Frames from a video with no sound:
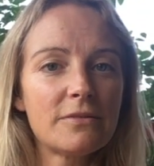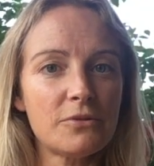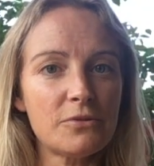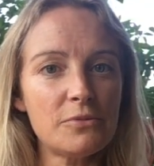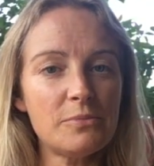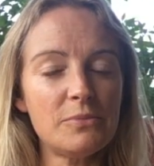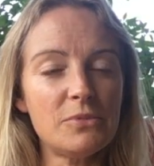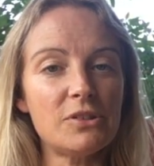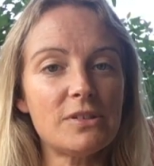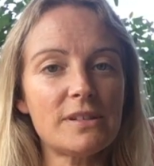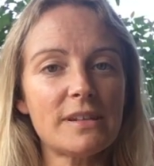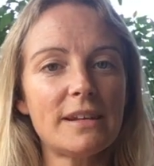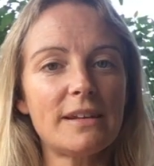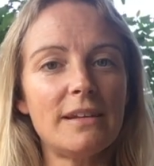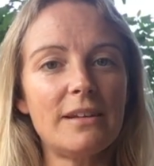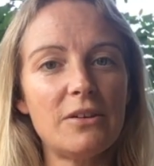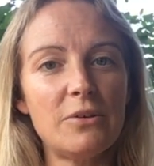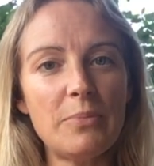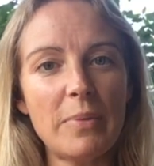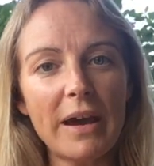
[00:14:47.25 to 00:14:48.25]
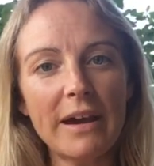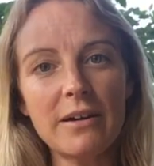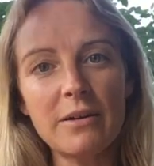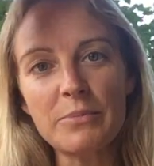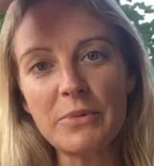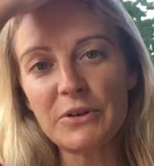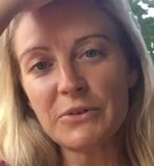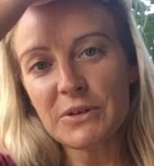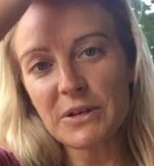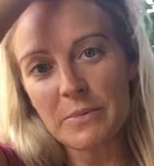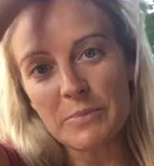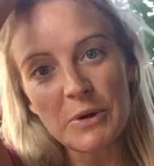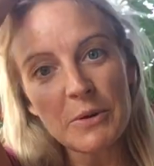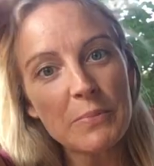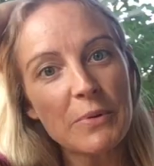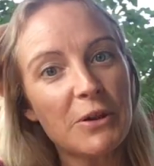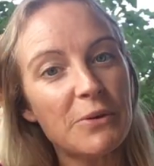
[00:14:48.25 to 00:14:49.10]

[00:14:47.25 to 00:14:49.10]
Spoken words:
Oh, just had low power mode come up.